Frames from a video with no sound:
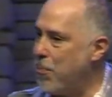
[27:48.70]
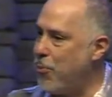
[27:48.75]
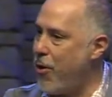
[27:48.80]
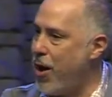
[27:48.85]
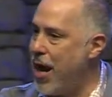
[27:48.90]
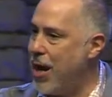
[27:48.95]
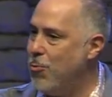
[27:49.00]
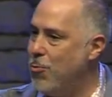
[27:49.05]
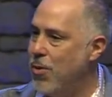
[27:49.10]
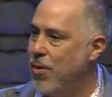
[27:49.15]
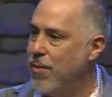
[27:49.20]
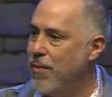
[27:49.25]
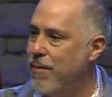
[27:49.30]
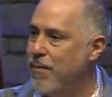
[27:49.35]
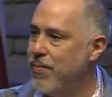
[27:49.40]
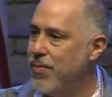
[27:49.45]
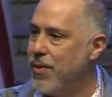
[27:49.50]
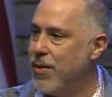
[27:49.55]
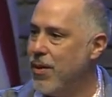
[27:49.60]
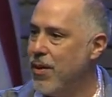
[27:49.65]
praying.
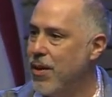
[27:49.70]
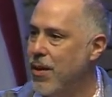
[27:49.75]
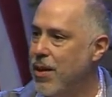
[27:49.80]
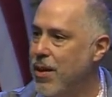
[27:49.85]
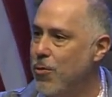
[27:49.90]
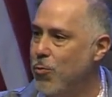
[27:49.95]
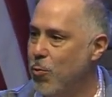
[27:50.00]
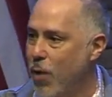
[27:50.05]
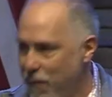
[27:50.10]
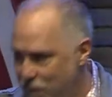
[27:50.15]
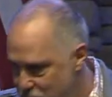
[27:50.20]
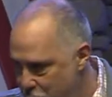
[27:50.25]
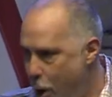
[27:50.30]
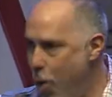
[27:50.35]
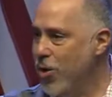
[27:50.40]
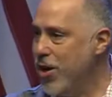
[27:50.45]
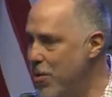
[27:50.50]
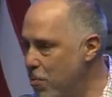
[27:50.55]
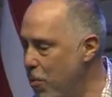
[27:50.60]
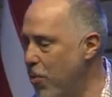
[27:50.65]
We're
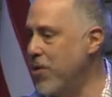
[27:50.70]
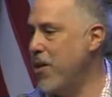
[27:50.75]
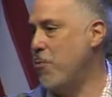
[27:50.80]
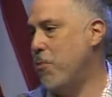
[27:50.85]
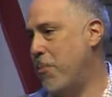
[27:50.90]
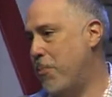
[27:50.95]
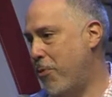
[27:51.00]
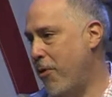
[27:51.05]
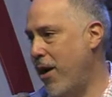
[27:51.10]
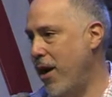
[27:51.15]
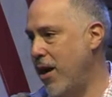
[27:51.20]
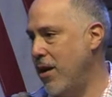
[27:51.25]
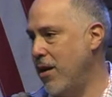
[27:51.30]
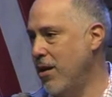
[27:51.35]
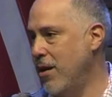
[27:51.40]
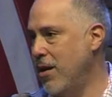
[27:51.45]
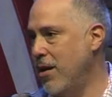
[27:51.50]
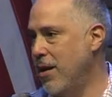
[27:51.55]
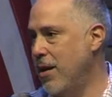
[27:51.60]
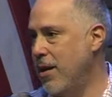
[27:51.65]
voting more than we're
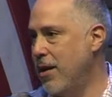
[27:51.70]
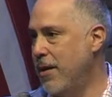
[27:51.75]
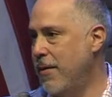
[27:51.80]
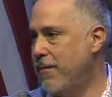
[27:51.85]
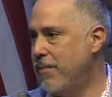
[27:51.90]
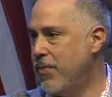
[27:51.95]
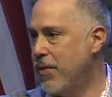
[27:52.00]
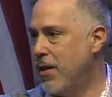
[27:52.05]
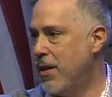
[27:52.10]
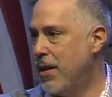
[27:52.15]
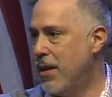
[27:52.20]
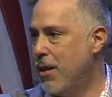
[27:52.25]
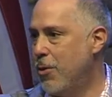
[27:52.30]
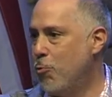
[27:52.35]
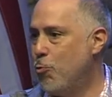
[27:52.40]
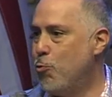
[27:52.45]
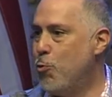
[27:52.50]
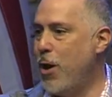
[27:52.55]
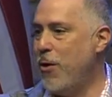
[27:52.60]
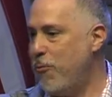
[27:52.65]
praying.
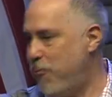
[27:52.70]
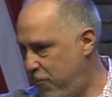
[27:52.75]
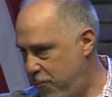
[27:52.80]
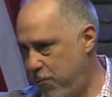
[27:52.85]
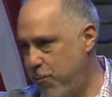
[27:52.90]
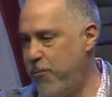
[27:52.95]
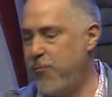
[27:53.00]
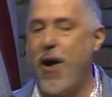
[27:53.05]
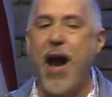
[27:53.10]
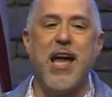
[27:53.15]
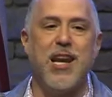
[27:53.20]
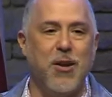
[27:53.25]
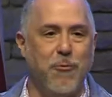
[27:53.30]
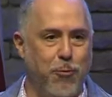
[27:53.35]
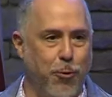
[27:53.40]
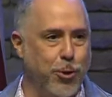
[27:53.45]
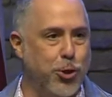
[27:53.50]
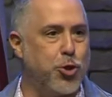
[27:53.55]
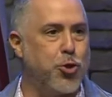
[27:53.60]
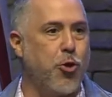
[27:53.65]
We're fighting
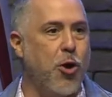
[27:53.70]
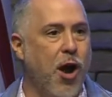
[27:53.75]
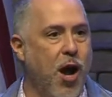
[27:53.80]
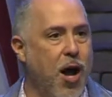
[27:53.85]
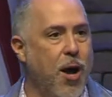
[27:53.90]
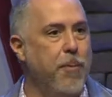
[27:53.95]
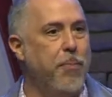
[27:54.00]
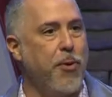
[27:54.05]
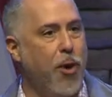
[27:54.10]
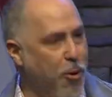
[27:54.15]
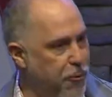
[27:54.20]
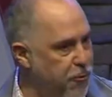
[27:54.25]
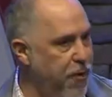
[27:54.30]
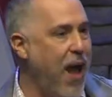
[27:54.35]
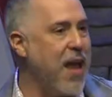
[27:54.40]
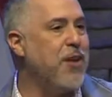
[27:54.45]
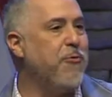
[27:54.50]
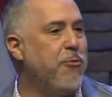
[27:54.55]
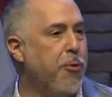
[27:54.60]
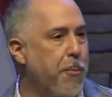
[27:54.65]
for Trump or
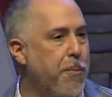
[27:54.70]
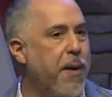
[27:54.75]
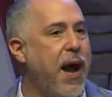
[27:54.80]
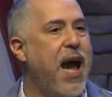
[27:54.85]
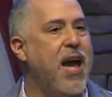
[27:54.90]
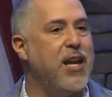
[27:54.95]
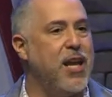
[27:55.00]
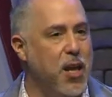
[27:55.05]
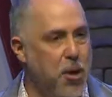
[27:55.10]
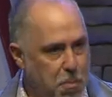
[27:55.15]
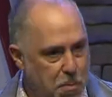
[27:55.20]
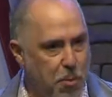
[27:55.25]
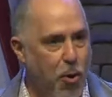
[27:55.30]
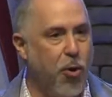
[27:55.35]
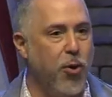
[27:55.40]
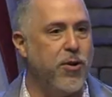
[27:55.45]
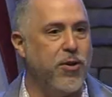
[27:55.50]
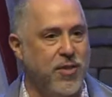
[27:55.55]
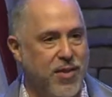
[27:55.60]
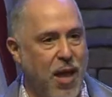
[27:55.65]
fighting for Biden
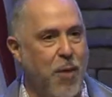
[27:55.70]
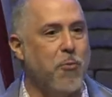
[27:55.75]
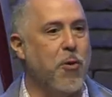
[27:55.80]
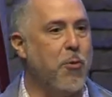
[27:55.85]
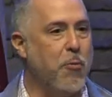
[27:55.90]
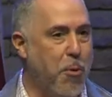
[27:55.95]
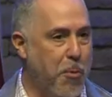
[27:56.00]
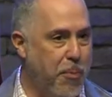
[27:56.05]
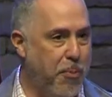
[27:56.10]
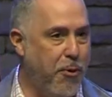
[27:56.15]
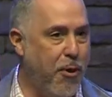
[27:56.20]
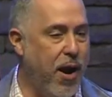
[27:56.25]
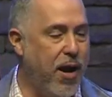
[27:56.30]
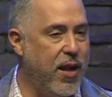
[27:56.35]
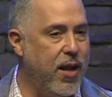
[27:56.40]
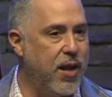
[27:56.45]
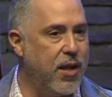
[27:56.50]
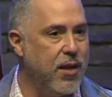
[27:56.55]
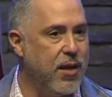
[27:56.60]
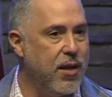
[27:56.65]
more than what we're
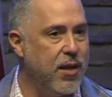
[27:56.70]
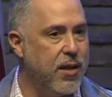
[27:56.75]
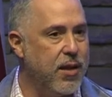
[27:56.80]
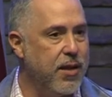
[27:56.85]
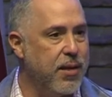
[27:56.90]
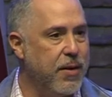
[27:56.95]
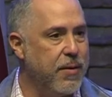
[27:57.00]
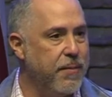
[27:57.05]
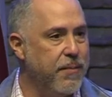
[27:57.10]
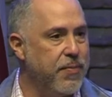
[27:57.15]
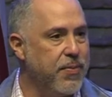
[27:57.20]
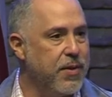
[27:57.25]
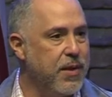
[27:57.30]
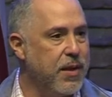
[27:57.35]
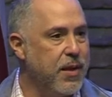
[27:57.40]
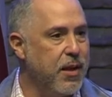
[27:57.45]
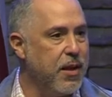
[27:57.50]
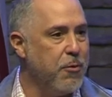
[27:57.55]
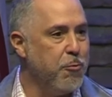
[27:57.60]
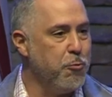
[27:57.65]
praying.
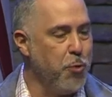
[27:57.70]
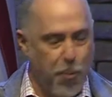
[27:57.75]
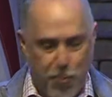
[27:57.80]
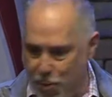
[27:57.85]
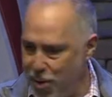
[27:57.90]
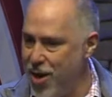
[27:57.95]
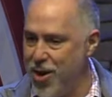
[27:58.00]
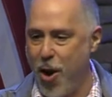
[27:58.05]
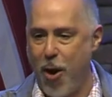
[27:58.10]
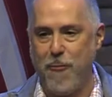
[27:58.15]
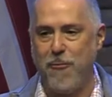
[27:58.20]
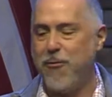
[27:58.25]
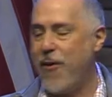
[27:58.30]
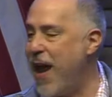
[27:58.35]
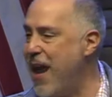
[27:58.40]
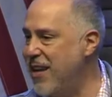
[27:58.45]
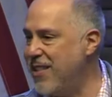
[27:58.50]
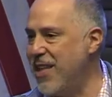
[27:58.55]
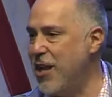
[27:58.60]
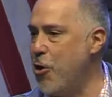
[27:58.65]
We're putting our
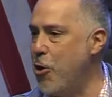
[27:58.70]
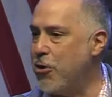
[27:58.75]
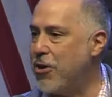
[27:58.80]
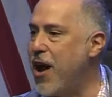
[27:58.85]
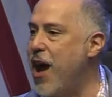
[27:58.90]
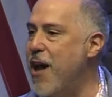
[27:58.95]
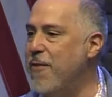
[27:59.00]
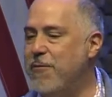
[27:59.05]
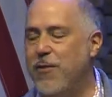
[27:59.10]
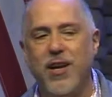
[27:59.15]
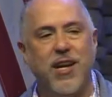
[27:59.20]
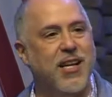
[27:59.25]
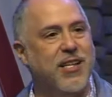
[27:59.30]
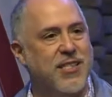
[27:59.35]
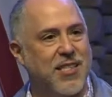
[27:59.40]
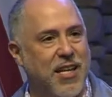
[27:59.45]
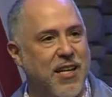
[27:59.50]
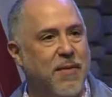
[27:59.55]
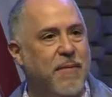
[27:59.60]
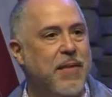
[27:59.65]
faith and our
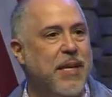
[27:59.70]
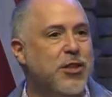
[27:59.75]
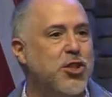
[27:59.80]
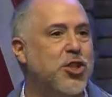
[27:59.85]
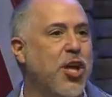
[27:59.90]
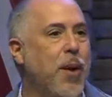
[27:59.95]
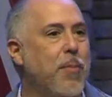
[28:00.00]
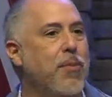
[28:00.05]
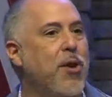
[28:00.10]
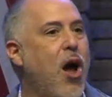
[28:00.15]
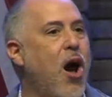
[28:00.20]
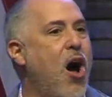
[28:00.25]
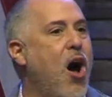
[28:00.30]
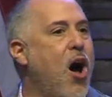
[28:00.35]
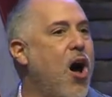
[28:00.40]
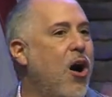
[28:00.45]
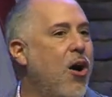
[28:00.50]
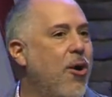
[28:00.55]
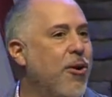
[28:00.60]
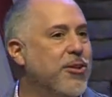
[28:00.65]
confidence in some
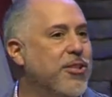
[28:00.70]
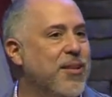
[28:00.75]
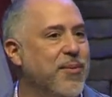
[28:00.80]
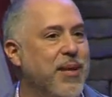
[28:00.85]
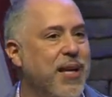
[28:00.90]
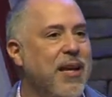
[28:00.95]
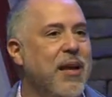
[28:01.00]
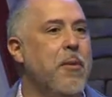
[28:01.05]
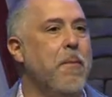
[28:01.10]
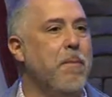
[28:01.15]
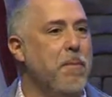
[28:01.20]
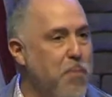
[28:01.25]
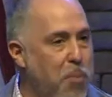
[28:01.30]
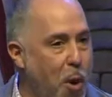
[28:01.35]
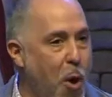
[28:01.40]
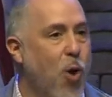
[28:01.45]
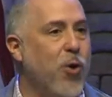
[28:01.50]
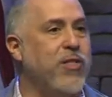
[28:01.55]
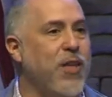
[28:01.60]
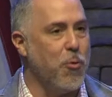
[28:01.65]
law or something
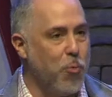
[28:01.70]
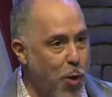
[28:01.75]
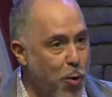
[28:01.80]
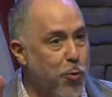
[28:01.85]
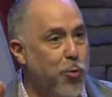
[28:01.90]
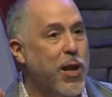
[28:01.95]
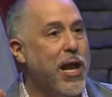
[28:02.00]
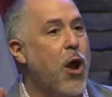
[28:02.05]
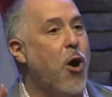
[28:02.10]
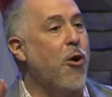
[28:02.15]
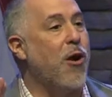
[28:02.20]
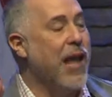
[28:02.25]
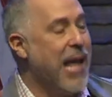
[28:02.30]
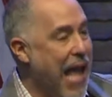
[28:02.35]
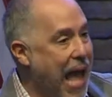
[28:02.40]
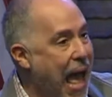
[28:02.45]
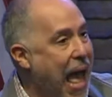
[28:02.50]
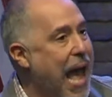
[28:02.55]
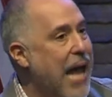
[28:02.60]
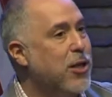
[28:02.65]
more what we are
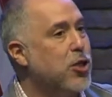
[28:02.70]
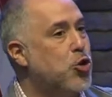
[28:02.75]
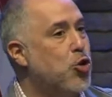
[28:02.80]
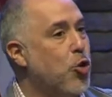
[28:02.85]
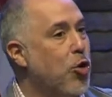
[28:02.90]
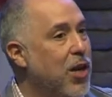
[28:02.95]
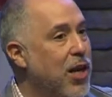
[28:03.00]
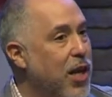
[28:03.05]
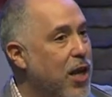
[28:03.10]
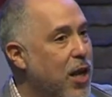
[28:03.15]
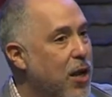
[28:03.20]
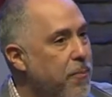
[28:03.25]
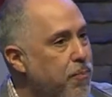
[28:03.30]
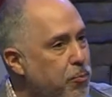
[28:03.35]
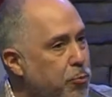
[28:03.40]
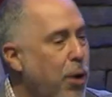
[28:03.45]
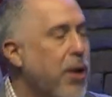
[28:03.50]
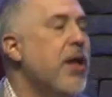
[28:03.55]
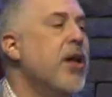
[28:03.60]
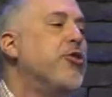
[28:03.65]
actually
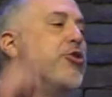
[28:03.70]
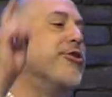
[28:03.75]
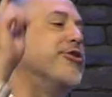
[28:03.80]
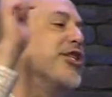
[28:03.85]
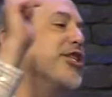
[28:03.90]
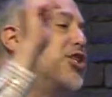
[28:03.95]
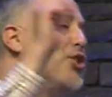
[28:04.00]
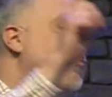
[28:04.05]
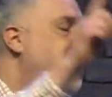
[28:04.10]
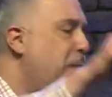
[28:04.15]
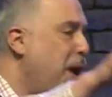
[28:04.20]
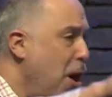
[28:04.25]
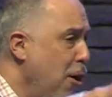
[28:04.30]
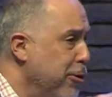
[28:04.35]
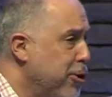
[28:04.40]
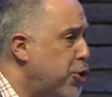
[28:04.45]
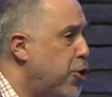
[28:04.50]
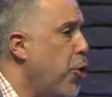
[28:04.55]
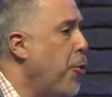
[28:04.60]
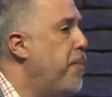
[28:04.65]
praying. There's a
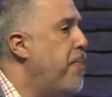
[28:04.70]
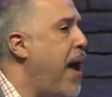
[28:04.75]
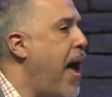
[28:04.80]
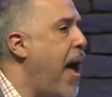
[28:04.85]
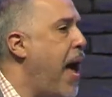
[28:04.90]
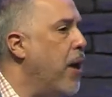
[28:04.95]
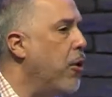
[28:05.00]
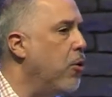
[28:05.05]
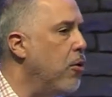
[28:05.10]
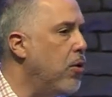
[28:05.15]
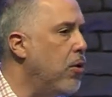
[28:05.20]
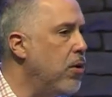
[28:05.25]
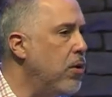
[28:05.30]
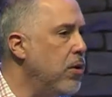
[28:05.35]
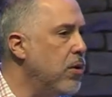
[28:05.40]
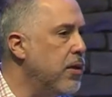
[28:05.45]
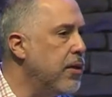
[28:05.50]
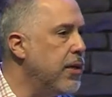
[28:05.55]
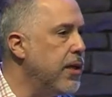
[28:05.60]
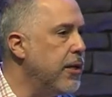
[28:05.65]
spiritual
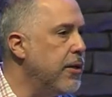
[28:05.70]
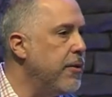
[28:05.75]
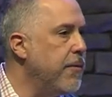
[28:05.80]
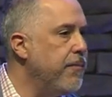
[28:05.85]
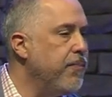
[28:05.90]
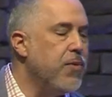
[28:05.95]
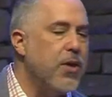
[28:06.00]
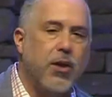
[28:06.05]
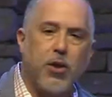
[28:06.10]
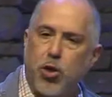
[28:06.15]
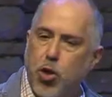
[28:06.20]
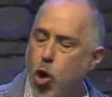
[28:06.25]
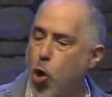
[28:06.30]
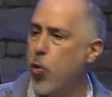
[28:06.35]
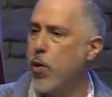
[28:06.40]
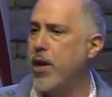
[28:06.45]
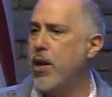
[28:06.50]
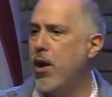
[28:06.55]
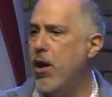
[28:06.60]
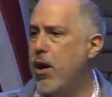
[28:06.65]
battle
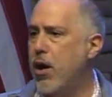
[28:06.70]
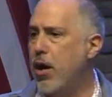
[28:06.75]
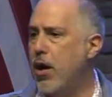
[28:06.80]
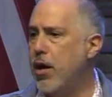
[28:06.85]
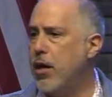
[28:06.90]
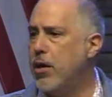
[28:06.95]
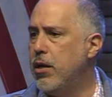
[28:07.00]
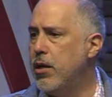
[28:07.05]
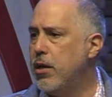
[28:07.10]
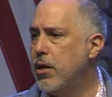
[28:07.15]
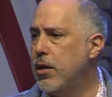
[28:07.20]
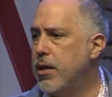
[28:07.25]
going on.